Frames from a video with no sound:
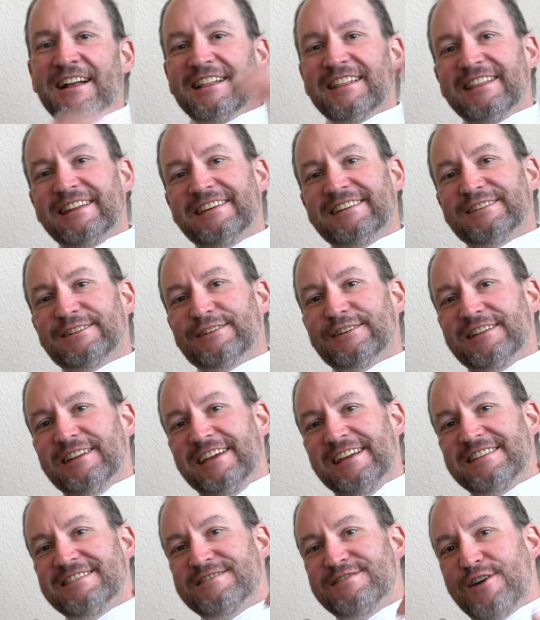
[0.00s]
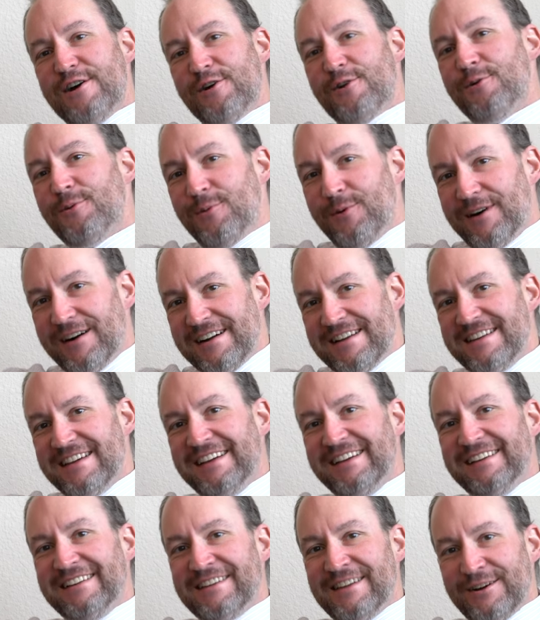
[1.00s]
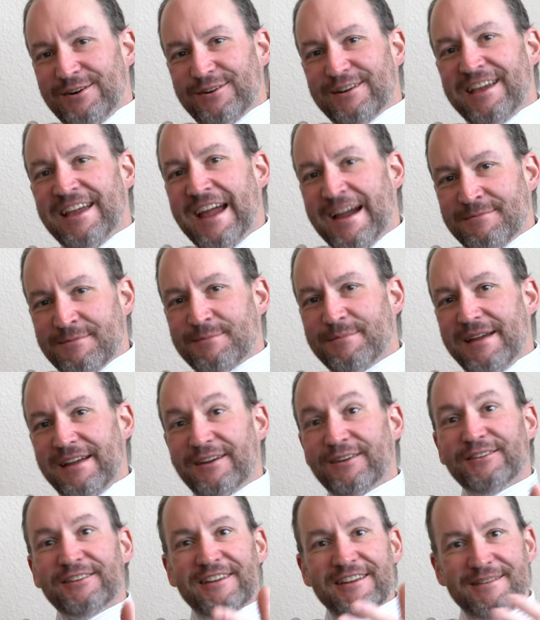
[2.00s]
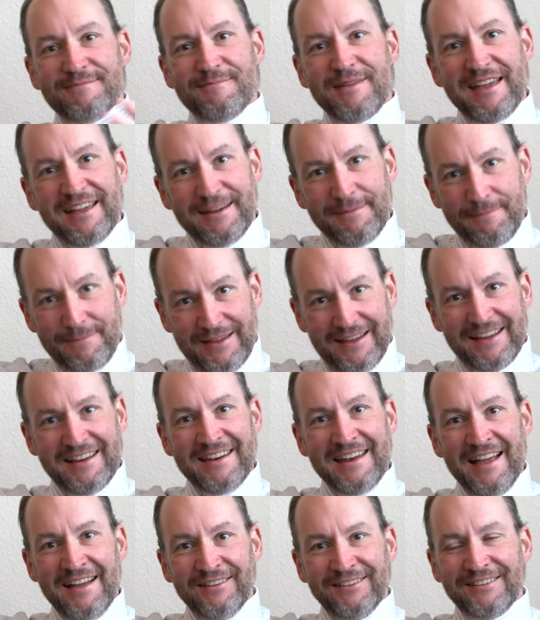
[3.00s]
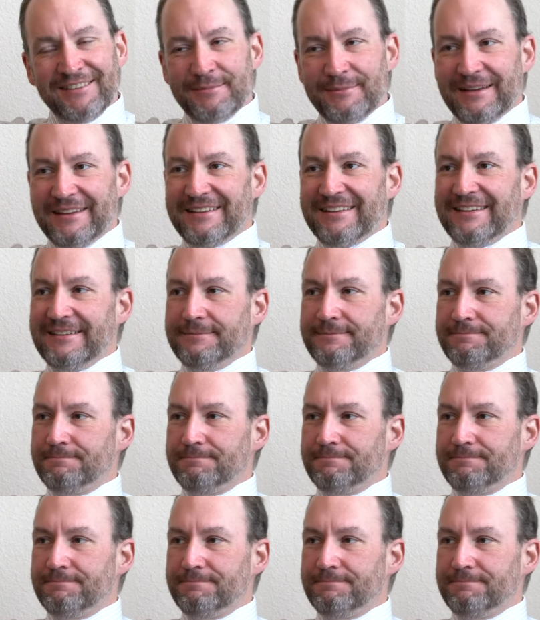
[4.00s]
Literally, no one, no camera maker is going to make a big announcement.